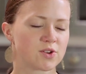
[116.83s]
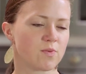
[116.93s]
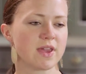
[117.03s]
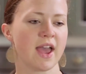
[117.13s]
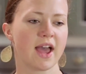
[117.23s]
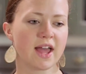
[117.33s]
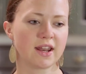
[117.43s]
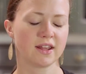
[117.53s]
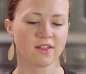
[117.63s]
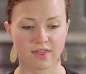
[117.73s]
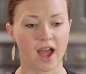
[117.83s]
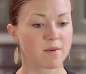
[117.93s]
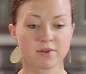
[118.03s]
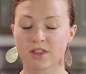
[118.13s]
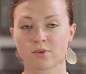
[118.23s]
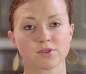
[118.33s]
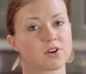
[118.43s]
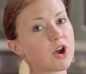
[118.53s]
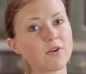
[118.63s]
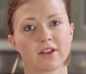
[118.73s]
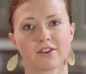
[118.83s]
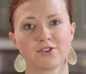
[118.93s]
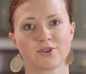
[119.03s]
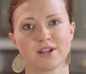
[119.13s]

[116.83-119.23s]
So we had that, but there was no English